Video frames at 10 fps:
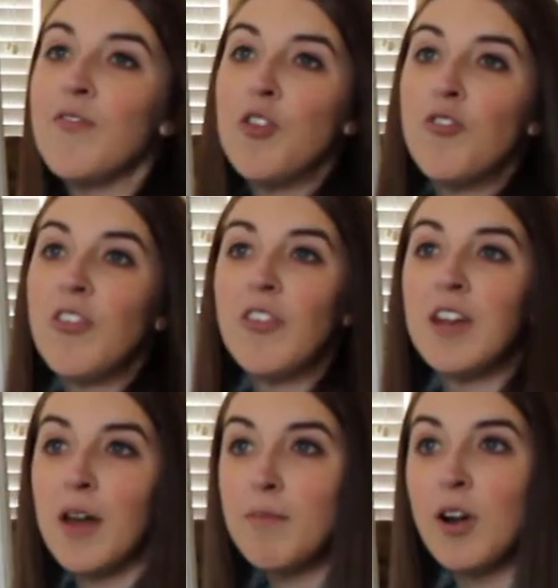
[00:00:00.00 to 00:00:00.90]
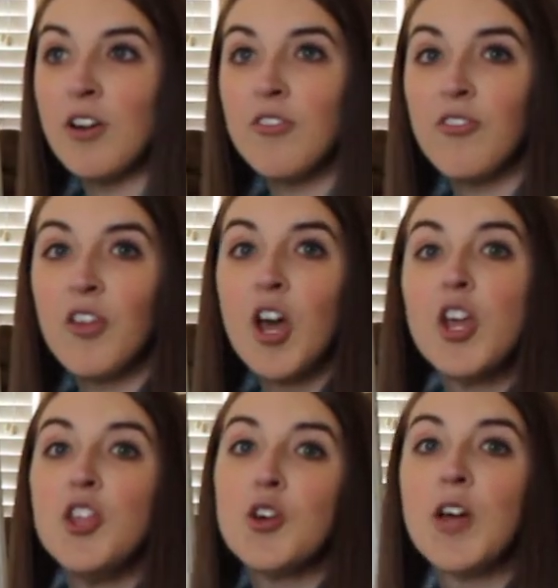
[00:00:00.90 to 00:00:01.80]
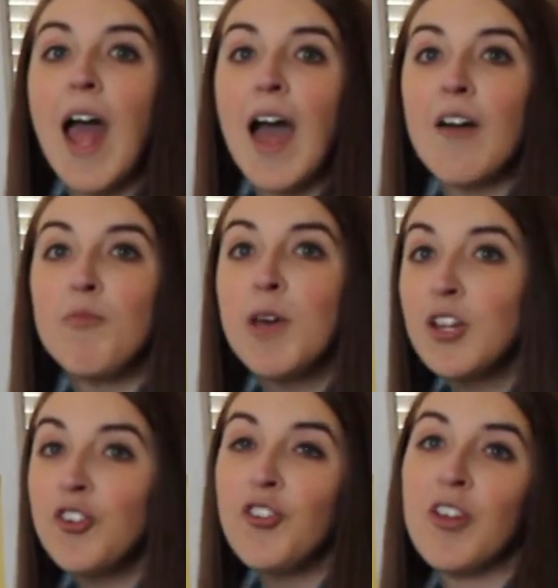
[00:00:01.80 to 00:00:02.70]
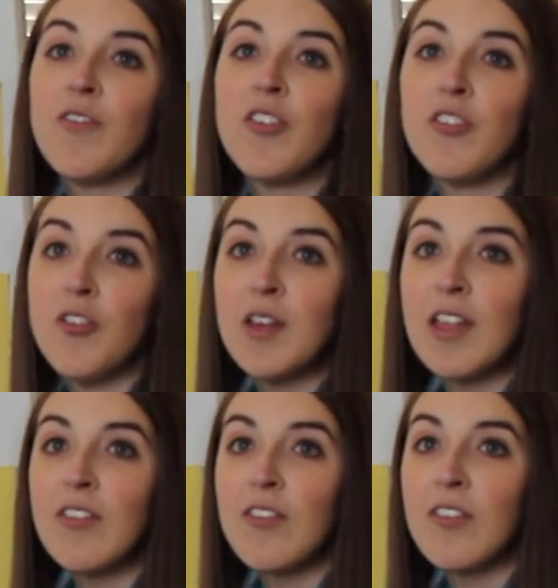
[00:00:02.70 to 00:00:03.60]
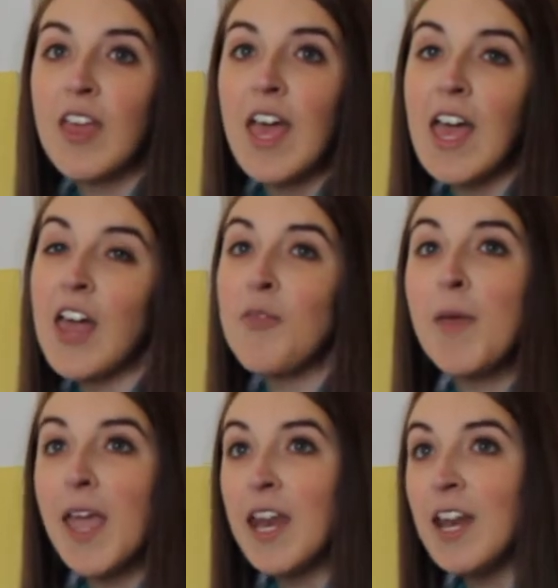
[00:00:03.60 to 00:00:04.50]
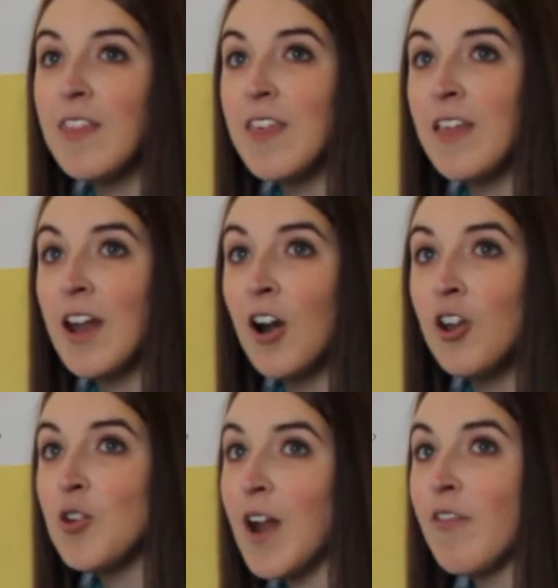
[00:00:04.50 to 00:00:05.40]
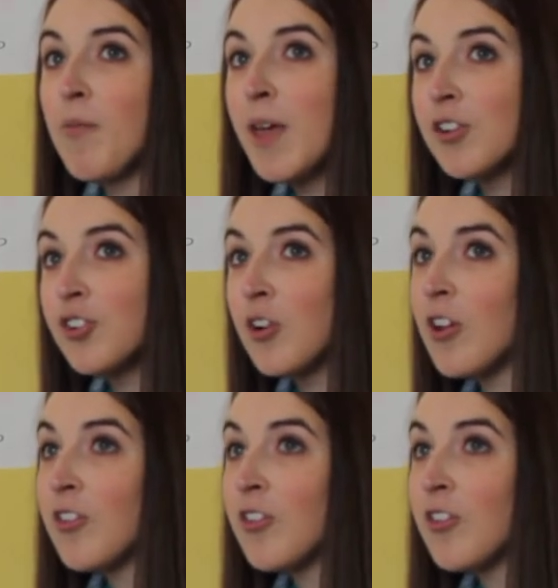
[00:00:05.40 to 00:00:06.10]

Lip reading: of using the numbers, you could have pictures of the students. At the beginning of the year, you could have a picture, a